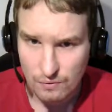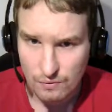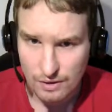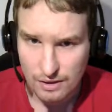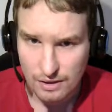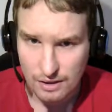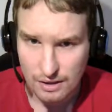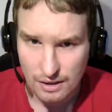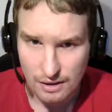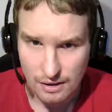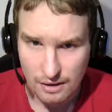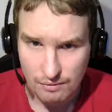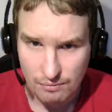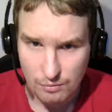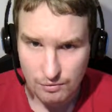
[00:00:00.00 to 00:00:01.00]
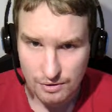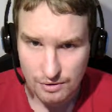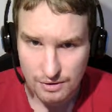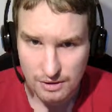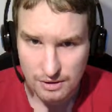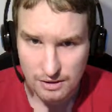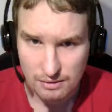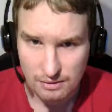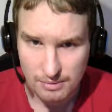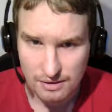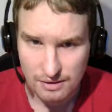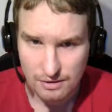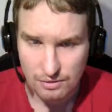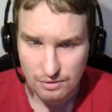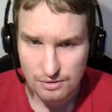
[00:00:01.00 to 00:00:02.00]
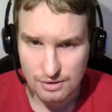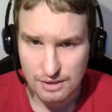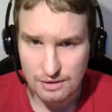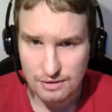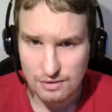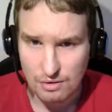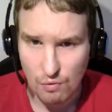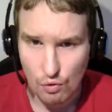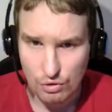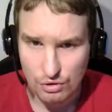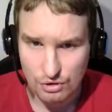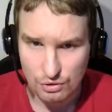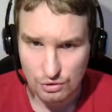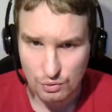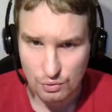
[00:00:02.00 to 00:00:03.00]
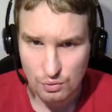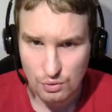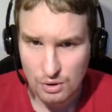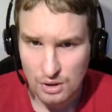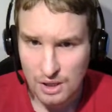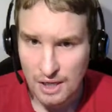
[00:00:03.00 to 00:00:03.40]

When I move this a little bit, you see it's 2:15.